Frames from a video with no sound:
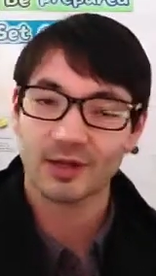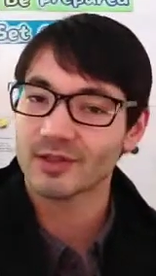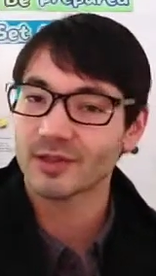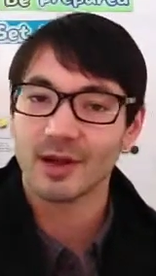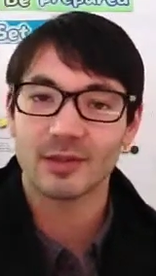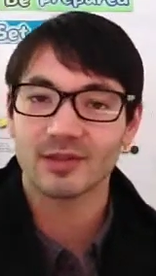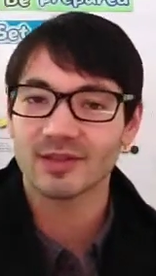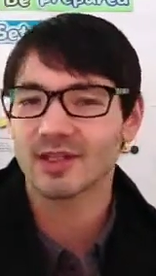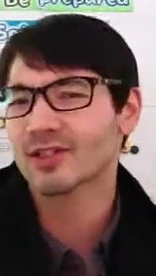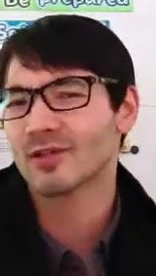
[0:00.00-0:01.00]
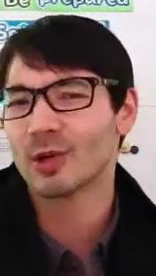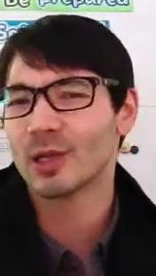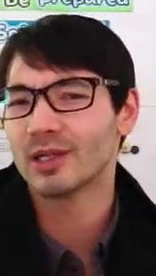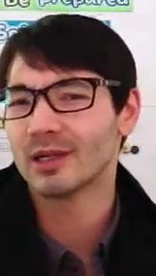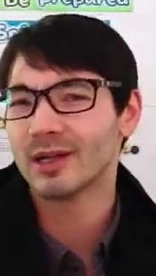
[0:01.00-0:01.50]
so I was just like, screw
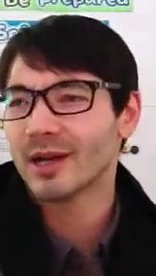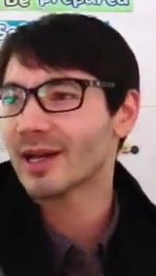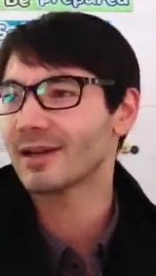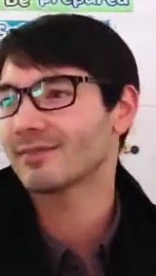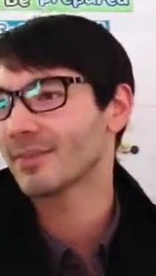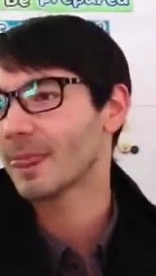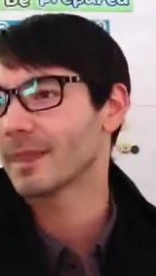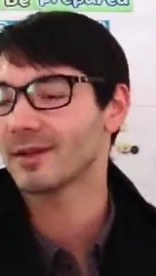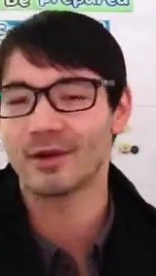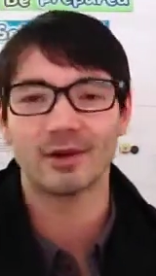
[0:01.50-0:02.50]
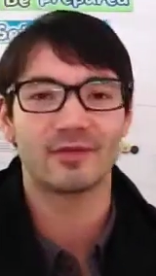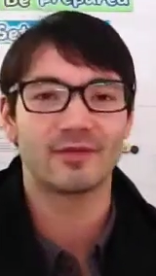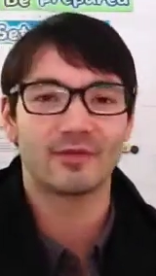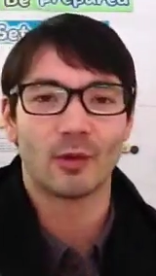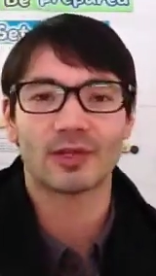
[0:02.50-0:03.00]
it, I got, a
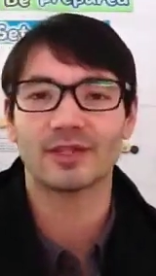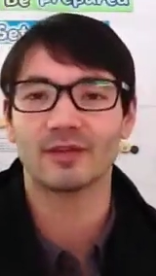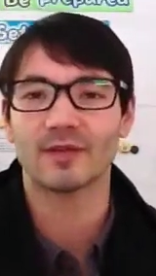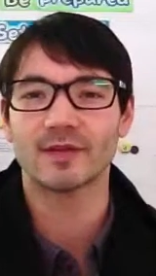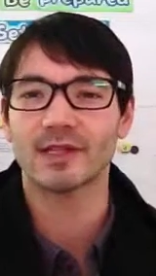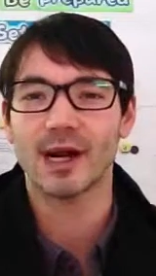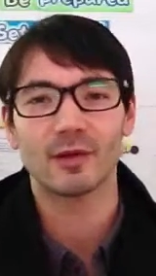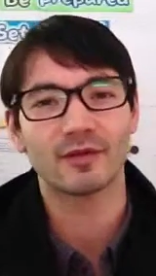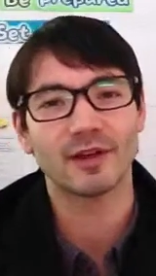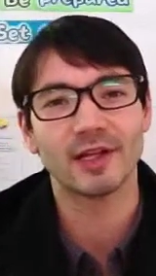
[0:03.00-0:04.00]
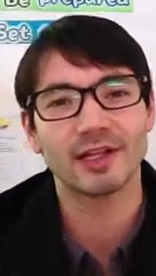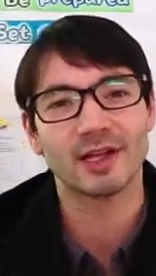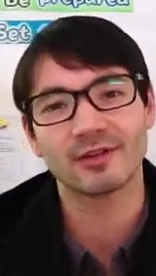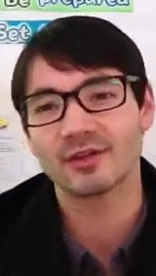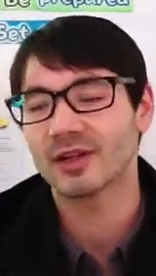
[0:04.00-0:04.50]
14 or 15 hour flight, like
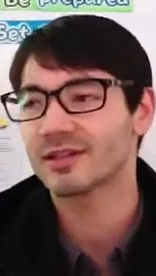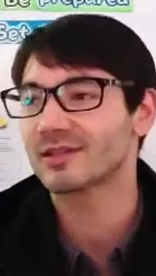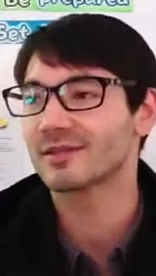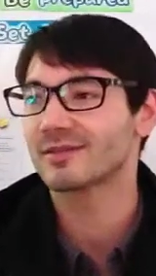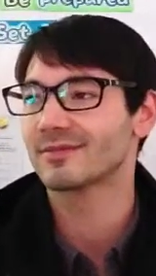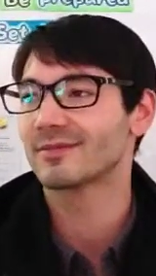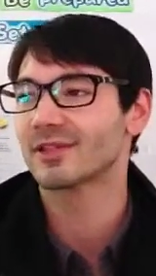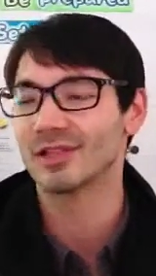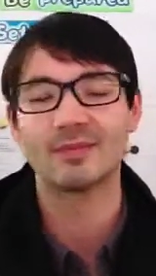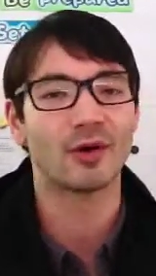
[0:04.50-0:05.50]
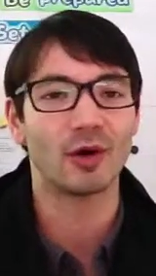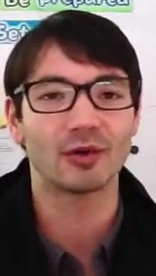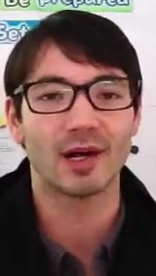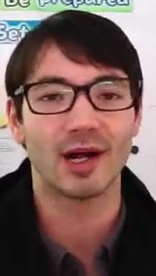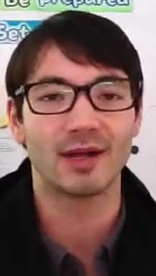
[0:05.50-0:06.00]
I'll just sleep the whole
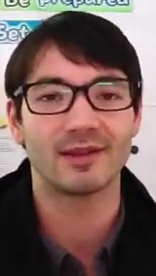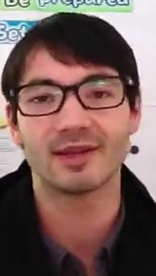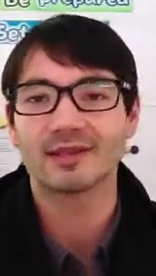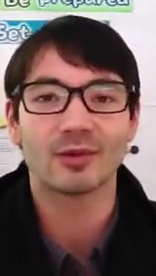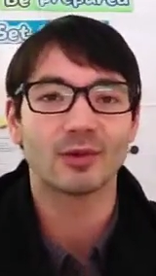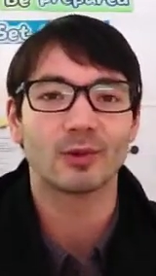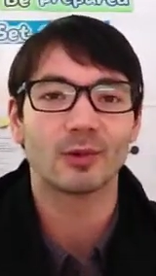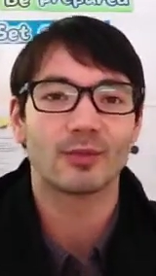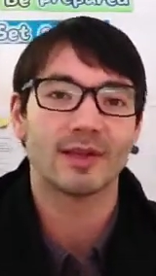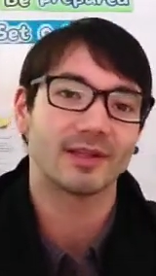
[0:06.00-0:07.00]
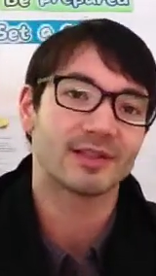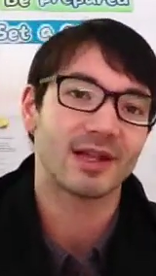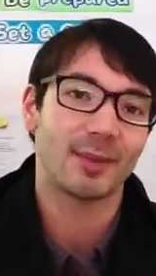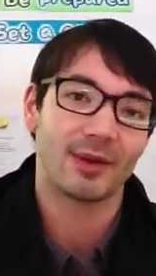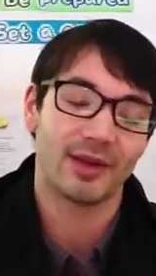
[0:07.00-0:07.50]
ride. That's totally cool with me. Let's
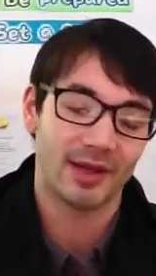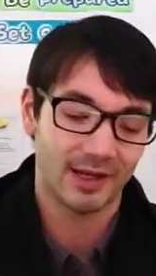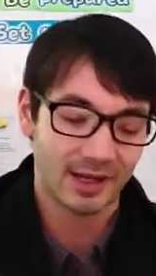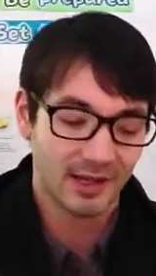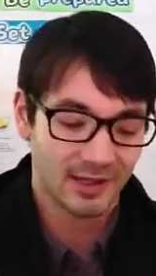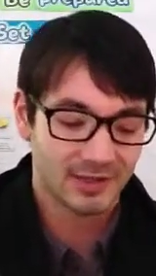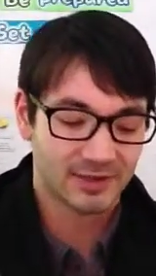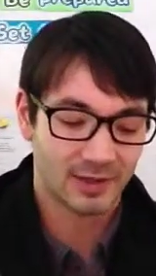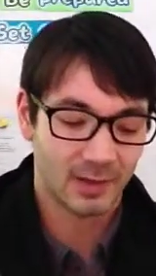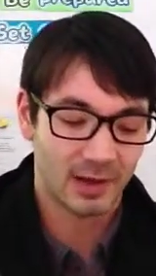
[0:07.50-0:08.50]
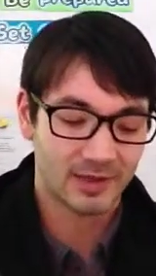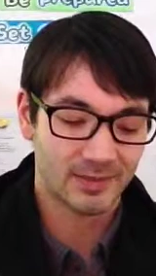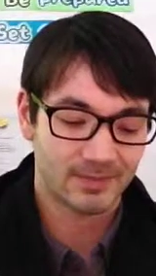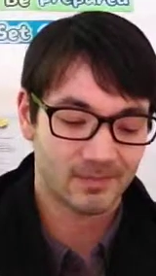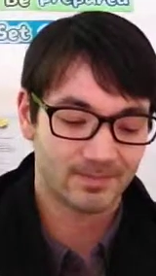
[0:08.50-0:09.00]
stay up all night. So I wound
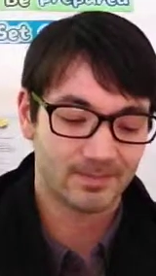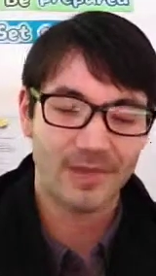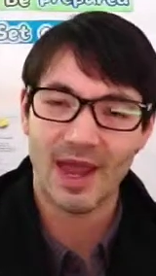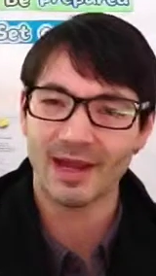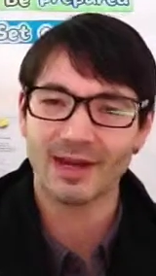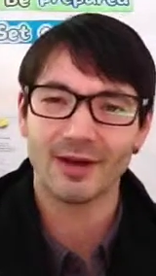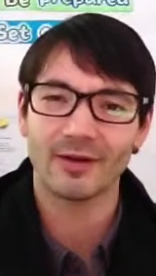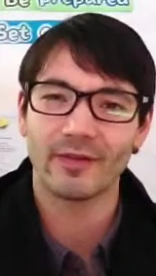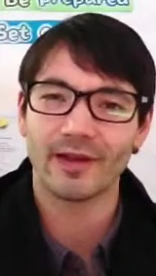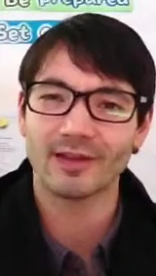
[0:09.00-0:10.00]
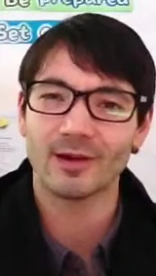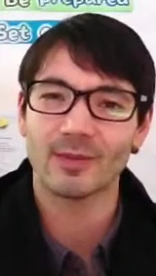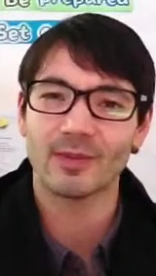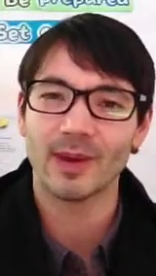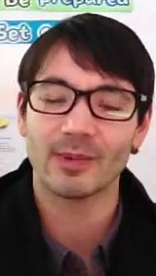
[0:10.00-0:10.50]
up hanging out all night long
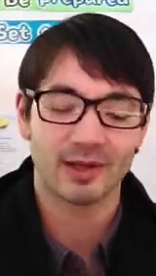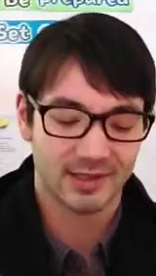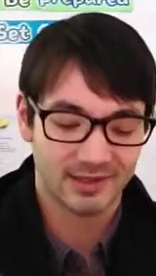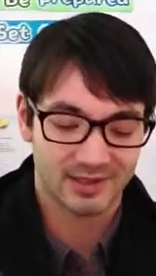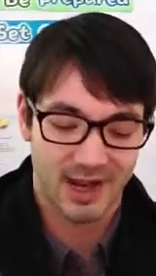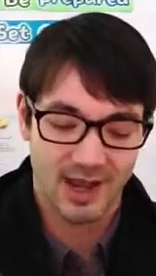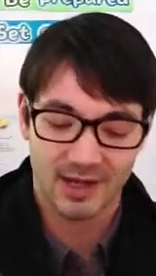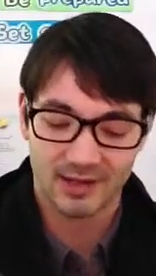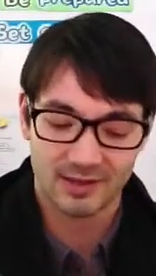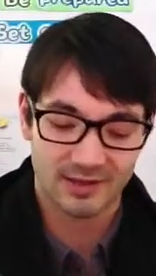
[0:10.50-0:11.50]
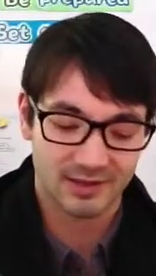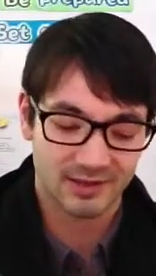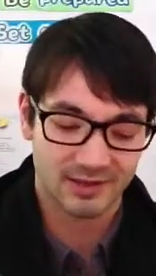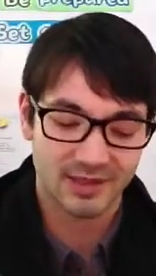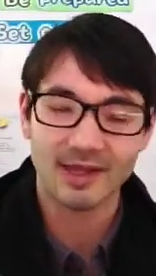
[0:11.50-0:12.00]
with my buddies and
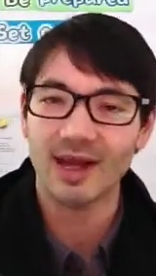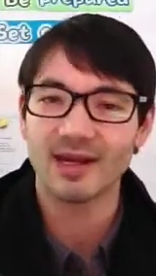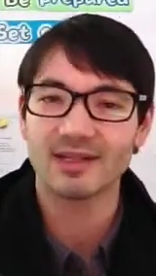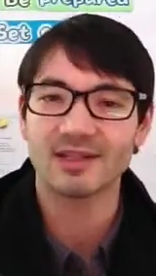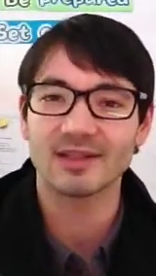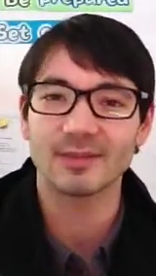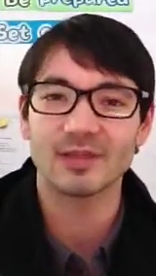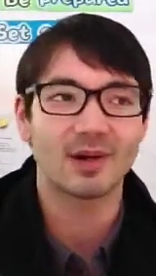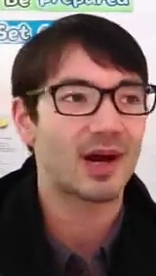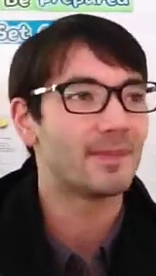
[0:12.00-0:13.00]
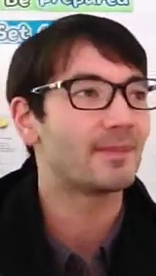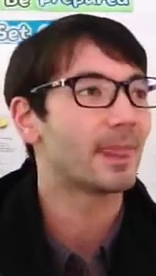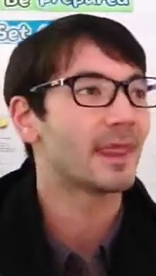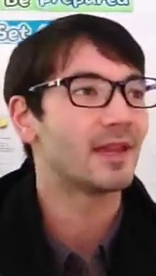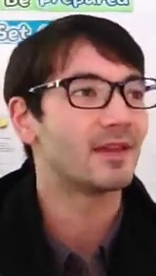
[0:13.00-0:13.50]
didn't get any sleep. So I'm
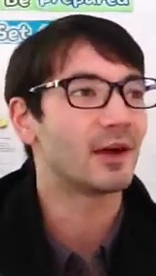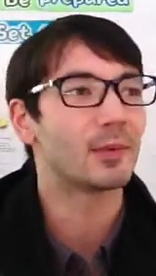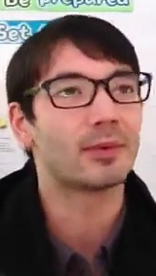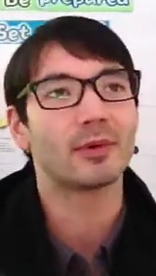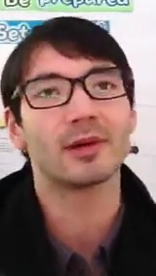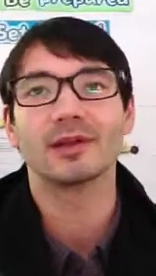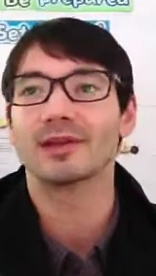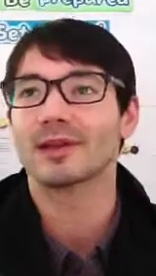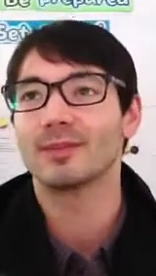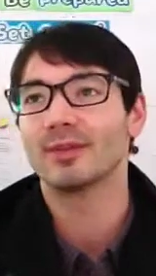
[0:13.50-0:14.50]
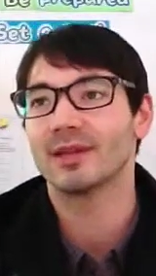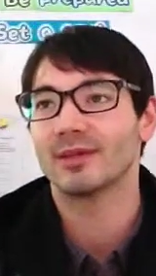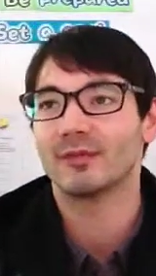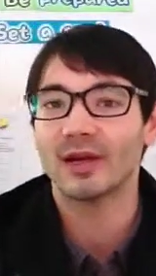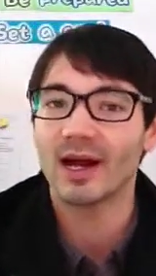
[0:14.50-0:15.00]
in the airport
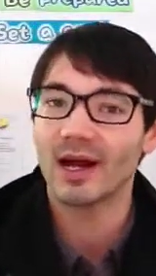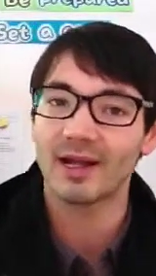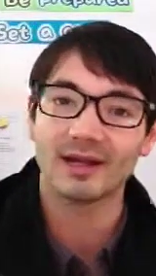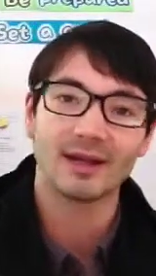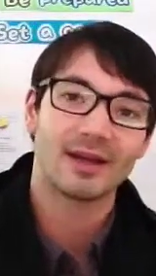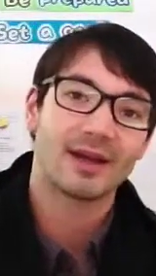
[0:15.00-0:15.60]
completely red-eyed